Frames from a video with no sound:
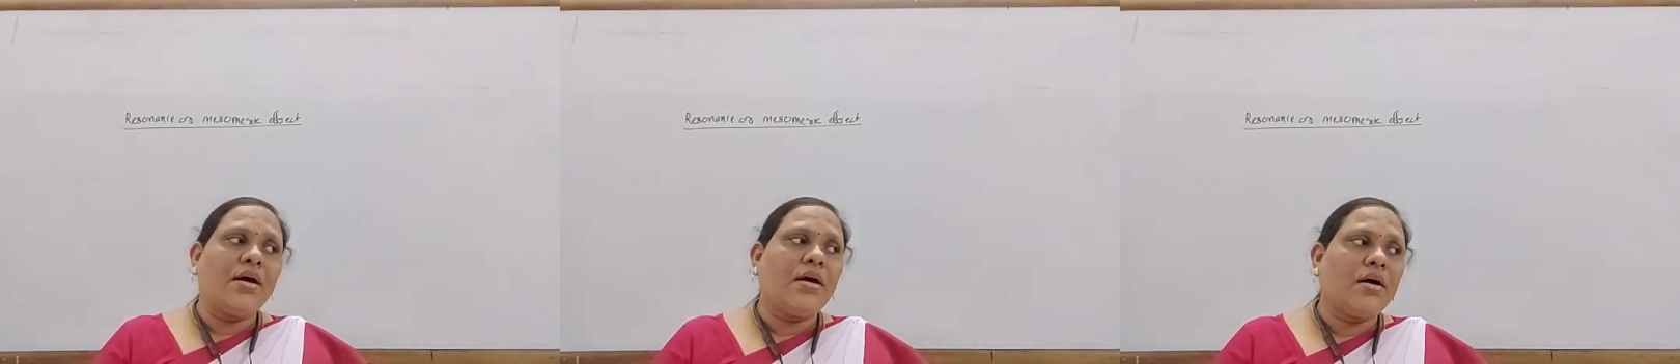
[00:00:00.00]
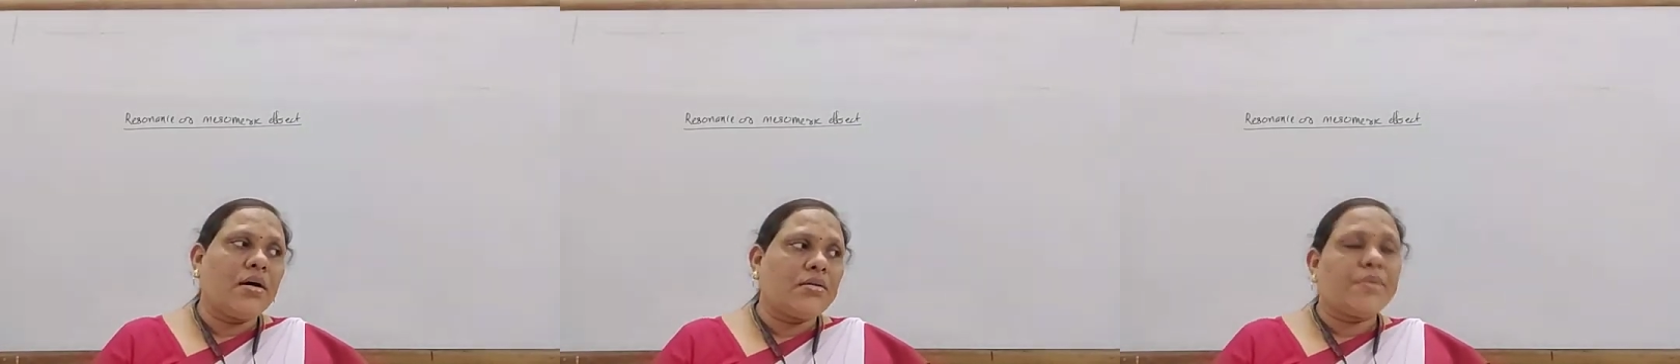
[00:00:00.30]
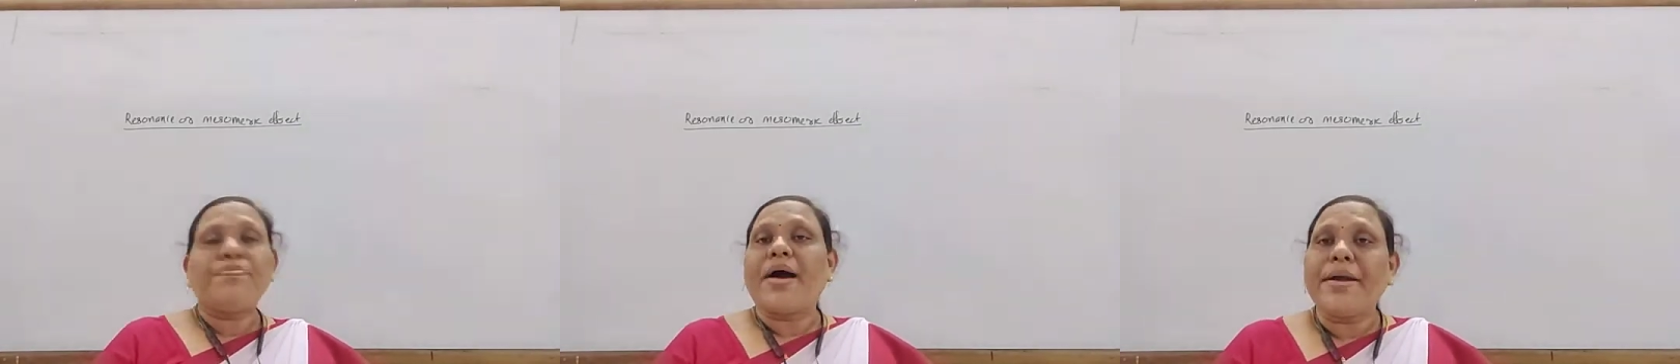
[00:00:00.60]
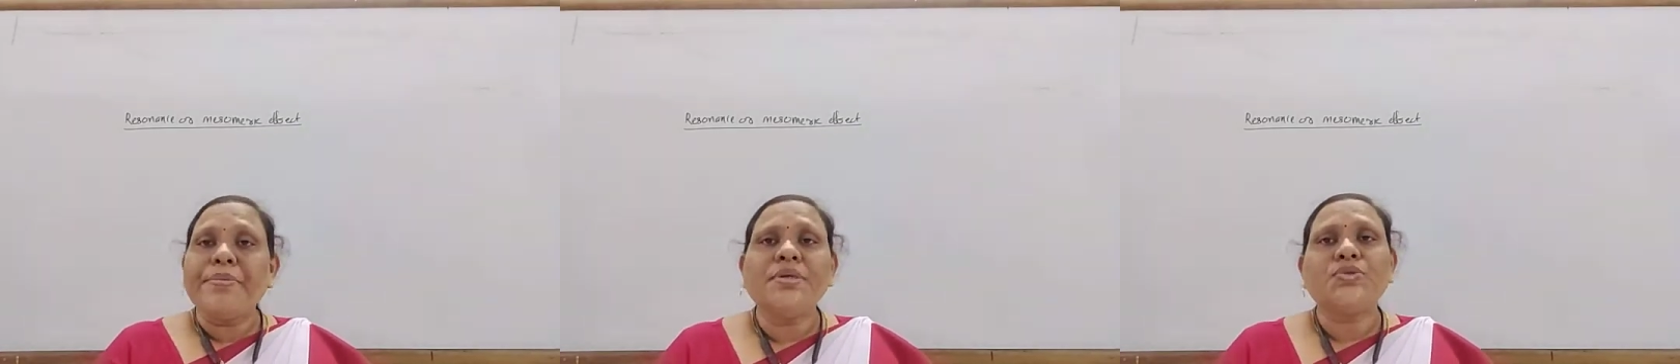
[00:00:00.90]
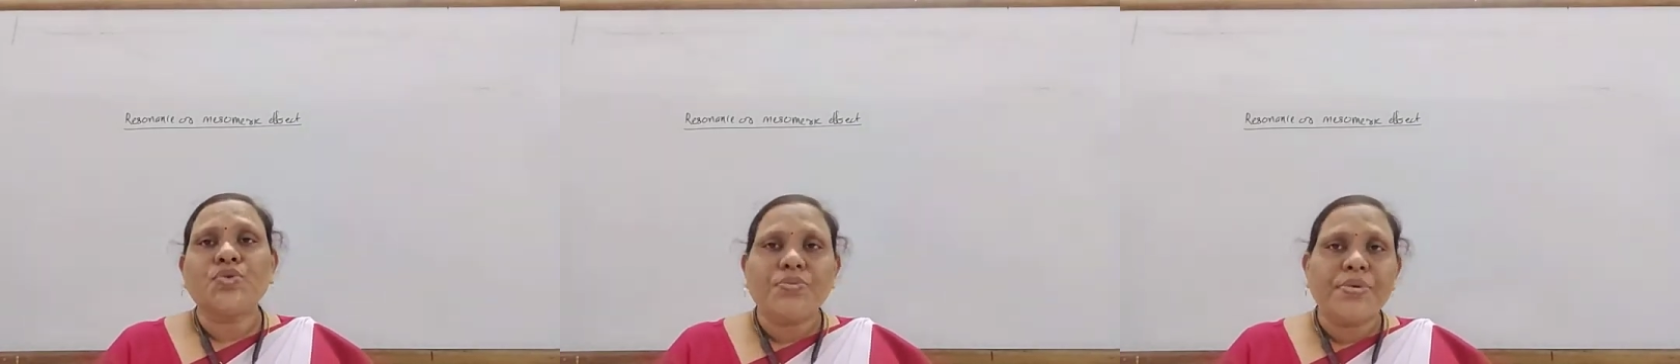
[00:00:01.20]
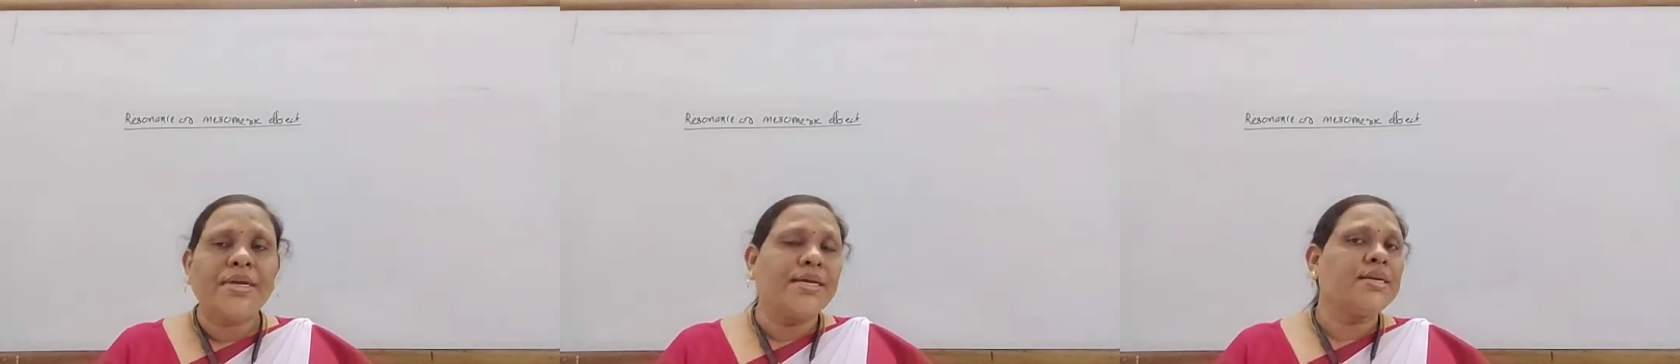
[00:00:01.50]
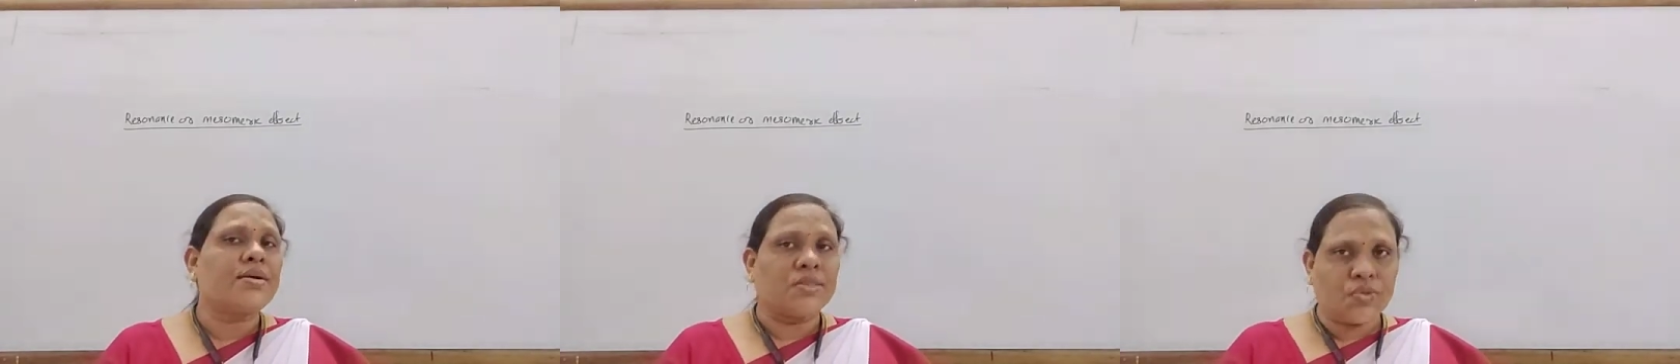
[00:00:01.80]
the pi bond should be
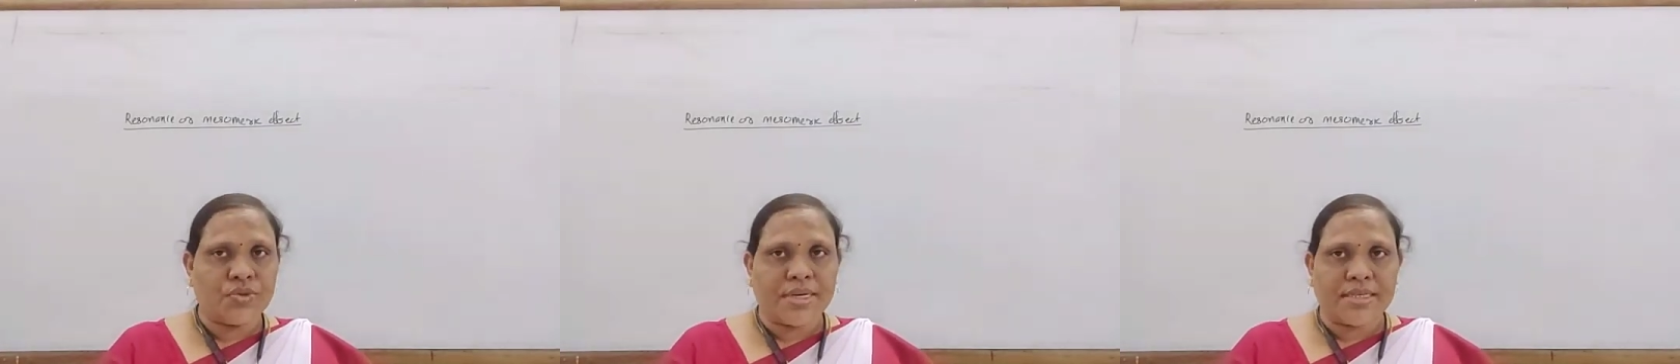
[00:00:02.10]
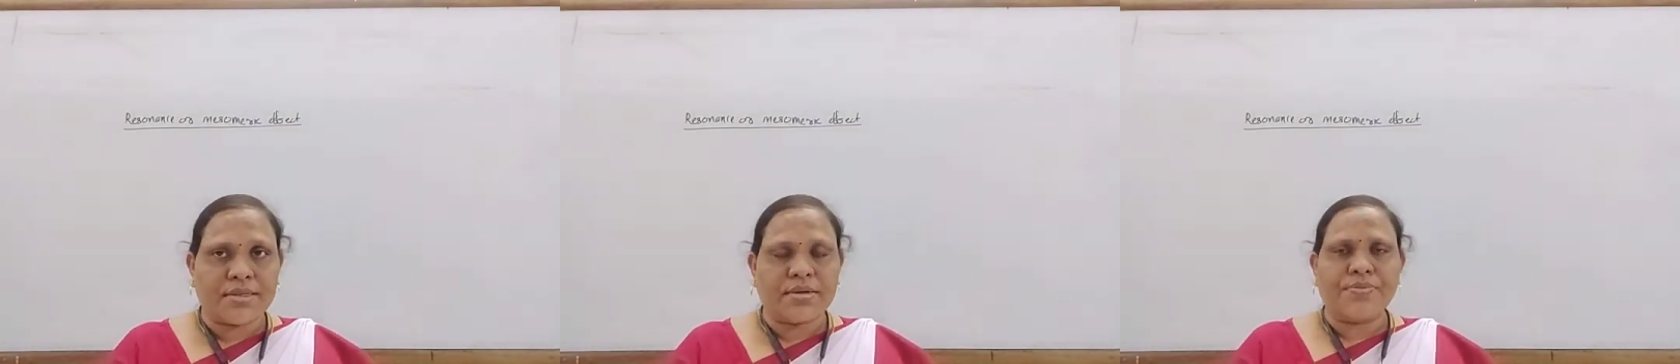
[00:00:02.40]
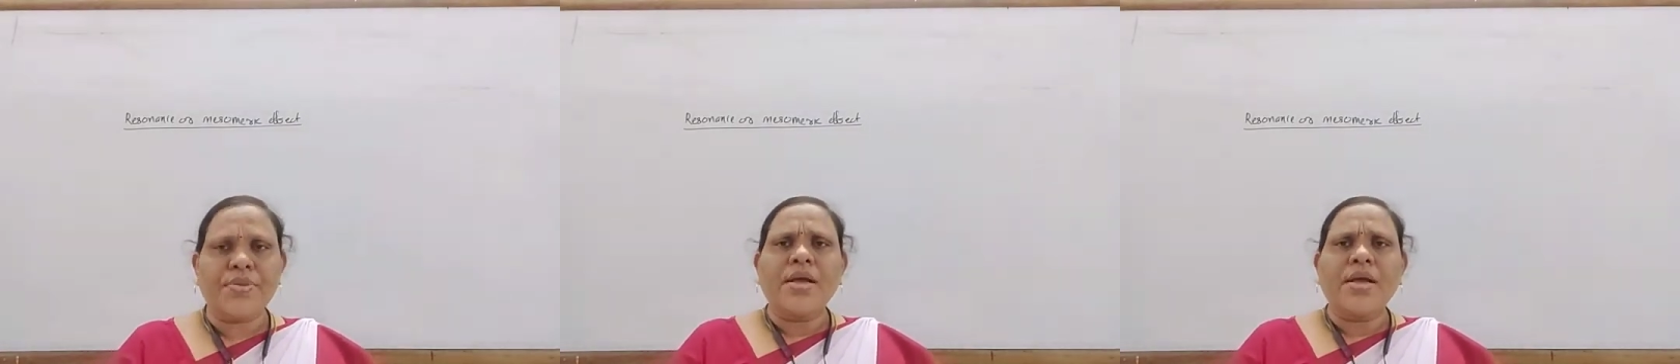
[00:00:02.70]
in conjugation.